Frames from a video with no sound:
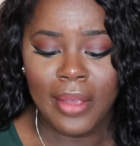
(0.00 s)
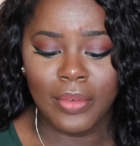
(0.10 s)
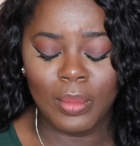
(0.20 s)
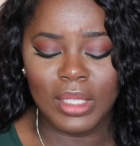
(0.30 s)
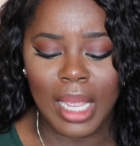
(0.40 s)

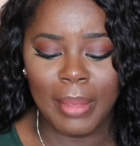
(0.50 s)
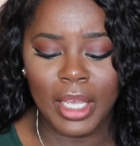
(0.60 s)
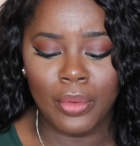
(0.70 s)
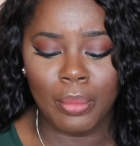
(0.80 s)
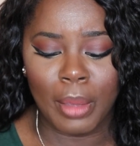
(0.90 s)
From the time I
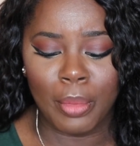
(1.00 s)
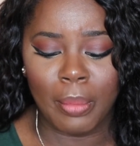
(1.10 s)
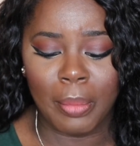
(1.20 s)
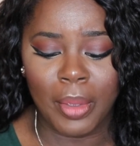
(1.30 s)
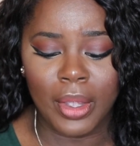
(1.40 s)
can remember,
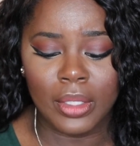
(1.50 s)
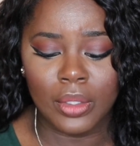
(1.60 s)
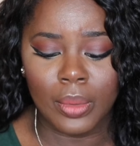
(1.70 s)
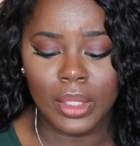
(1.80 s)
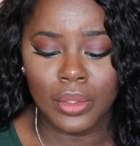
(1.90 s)
my parents
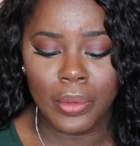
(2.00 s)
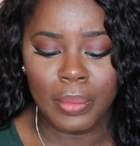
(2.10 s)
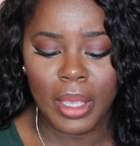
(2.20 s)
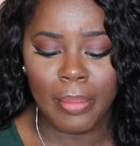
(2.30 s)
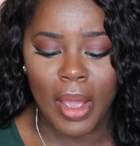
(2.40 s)
always told
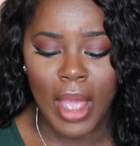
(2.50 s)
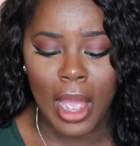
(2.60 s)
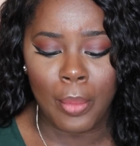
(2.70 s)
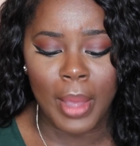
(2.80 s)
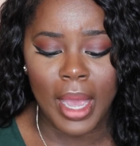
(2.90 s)
me about
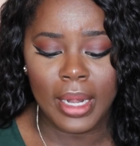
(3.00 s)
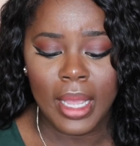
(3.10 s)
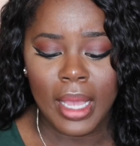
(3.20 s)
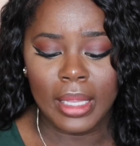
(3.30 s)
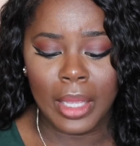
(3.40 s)
how bad
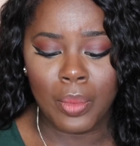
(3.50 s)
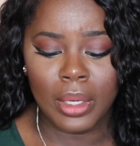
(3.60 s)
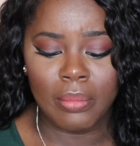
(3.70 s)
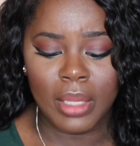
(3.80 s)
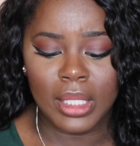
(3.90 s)
they
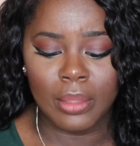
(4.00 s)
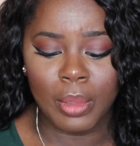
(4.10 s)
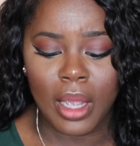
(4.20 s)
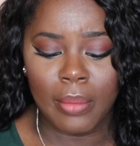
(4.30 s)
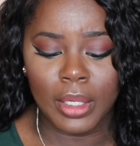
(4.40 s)
wanted me to
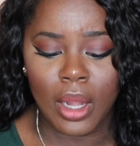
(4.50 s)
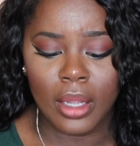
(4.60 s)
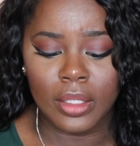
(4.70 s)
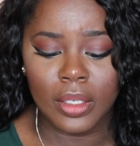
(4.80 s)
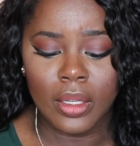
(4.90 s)
become a
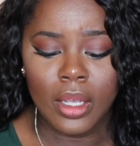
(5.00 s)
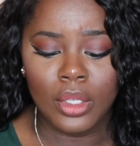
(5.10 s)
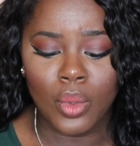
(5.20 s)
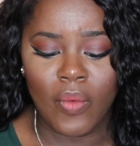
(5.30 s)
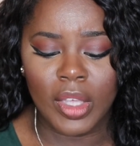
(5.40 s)
doctor.
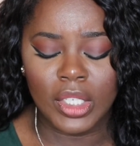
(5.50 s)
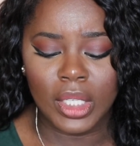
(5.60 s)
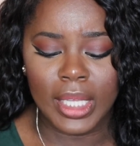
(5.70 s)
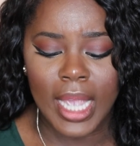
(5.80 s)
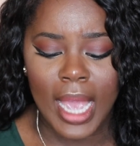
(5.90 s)
So
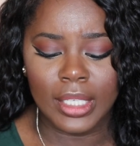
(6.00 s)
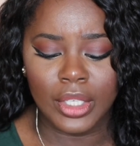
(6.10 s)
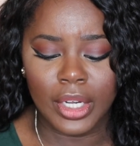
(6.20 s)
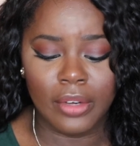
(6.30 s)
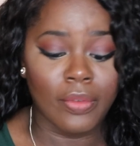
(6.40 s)
eventually I
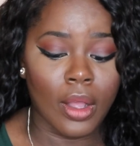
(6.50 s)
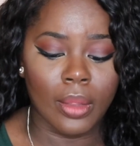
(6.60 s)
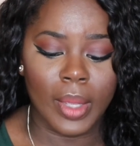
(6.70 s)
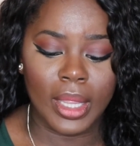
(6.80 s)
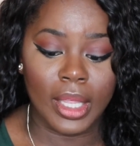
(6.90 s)
started
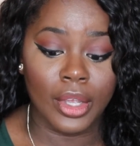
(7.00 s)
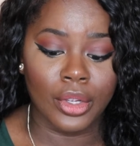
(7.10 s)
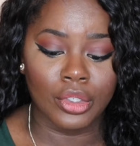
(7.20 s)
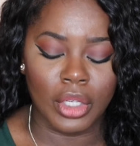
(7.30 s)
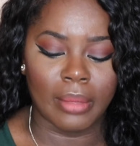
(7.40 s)
following
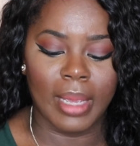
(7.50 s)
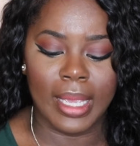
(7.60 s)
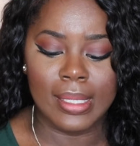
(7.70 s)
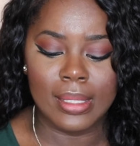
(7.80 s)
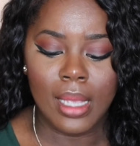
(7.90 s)
their dream, I
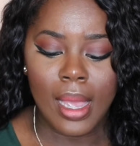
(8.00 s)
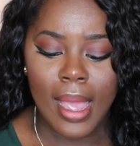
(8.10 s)
guess.